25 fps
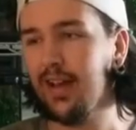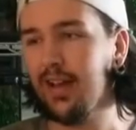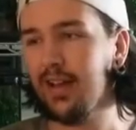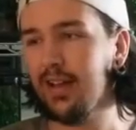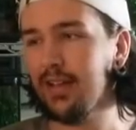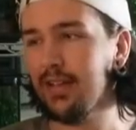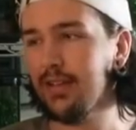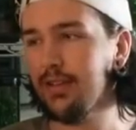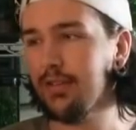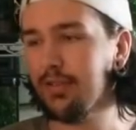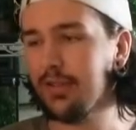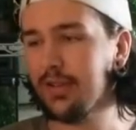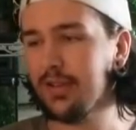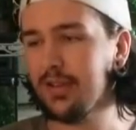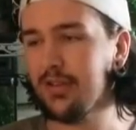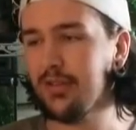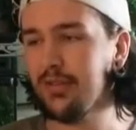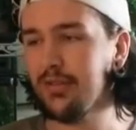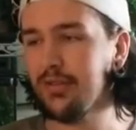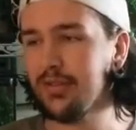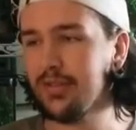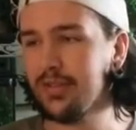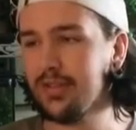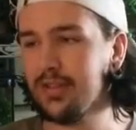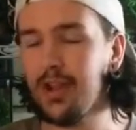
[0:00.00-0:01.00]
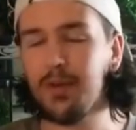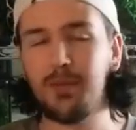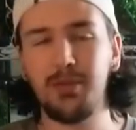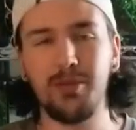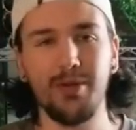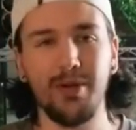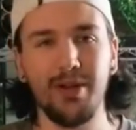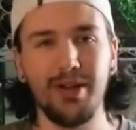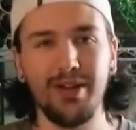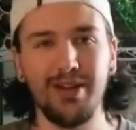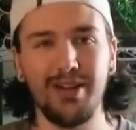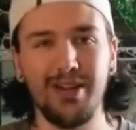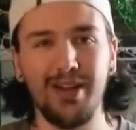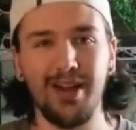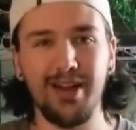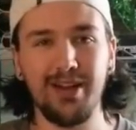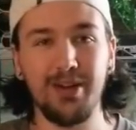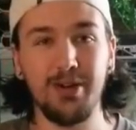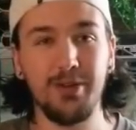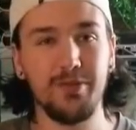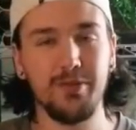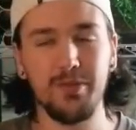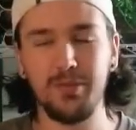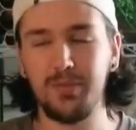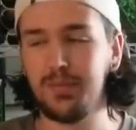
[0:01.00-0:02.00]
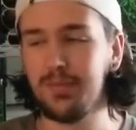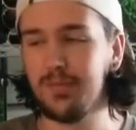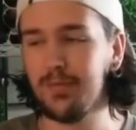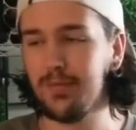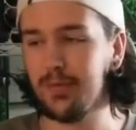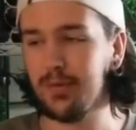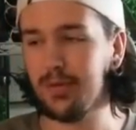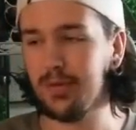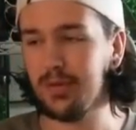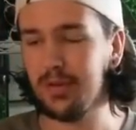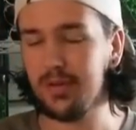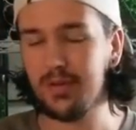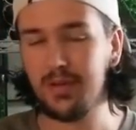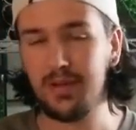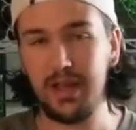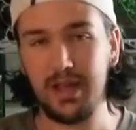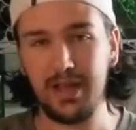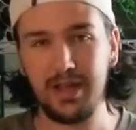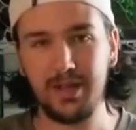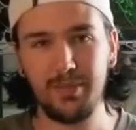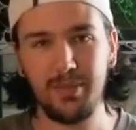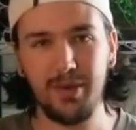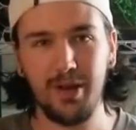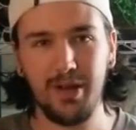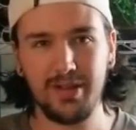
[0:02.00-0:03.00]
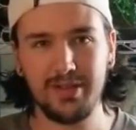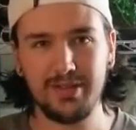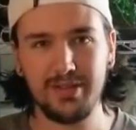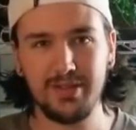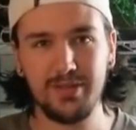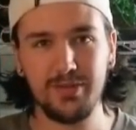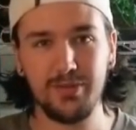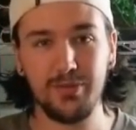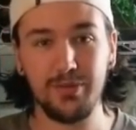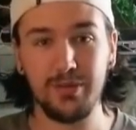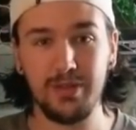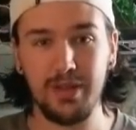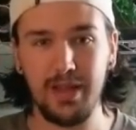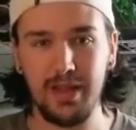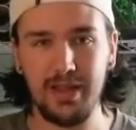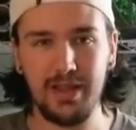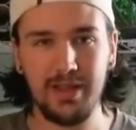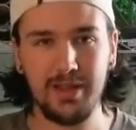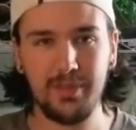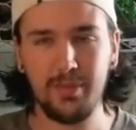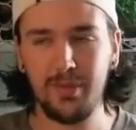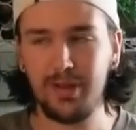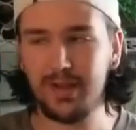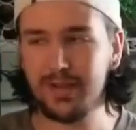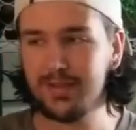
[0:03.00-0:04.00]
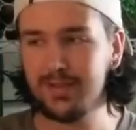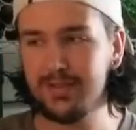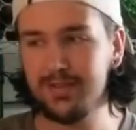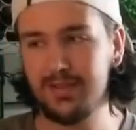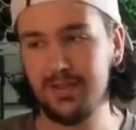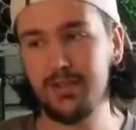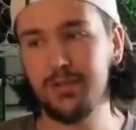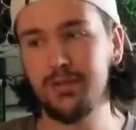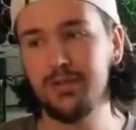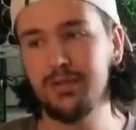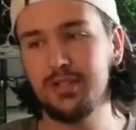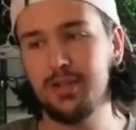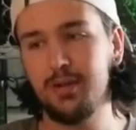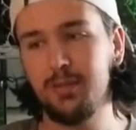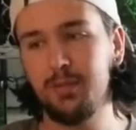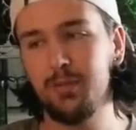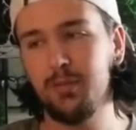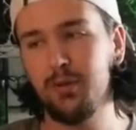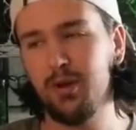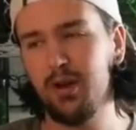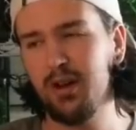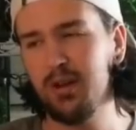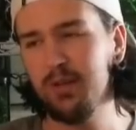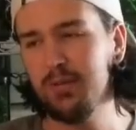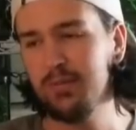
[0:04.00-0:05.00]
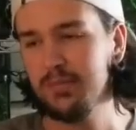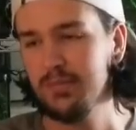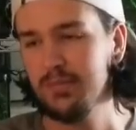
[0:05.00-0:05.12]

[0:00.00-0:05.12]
you can use Tupperware. I know for egg boxes, for laying boxes, I use Tupperware.